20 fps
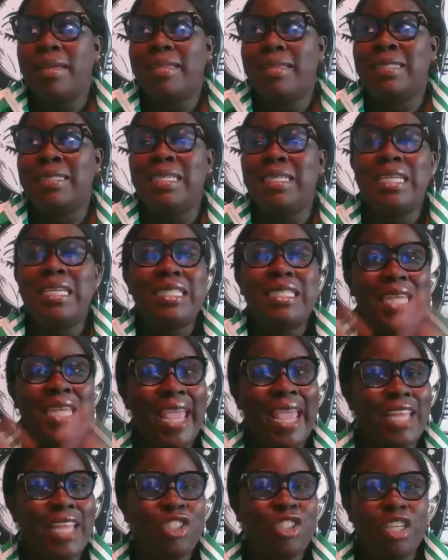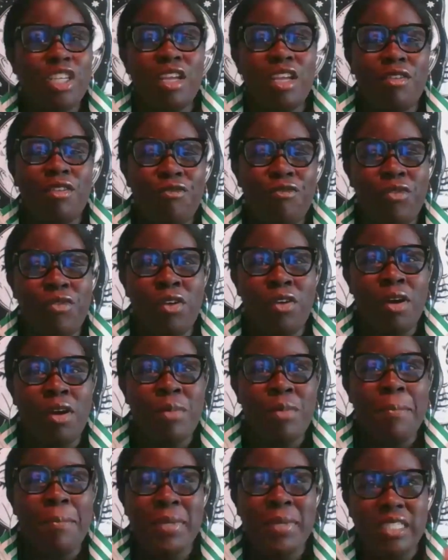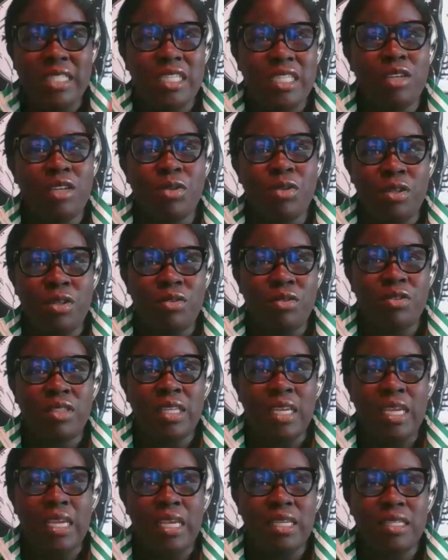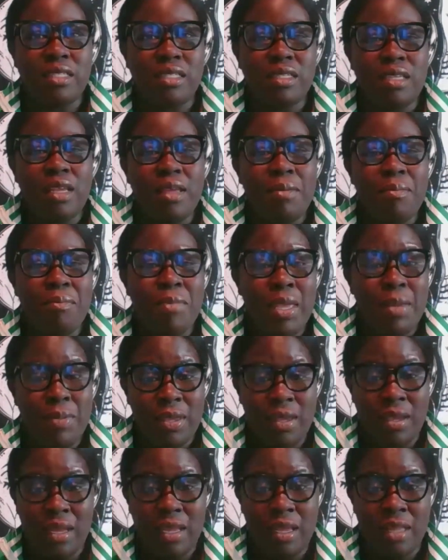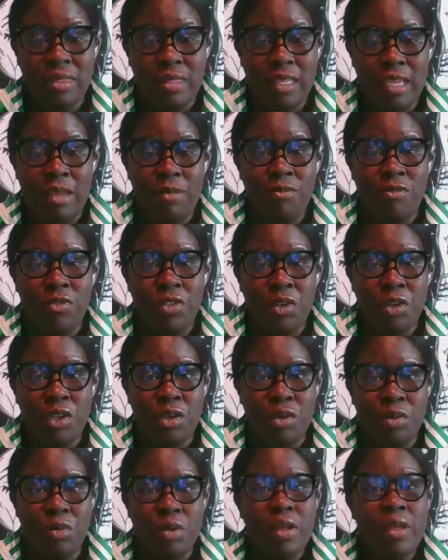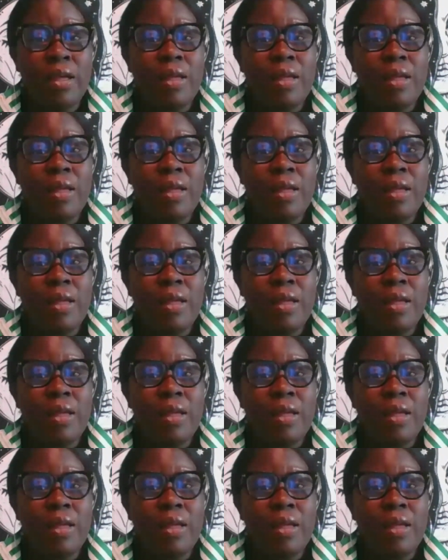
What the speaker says: Detaching from material things may be a theme for you.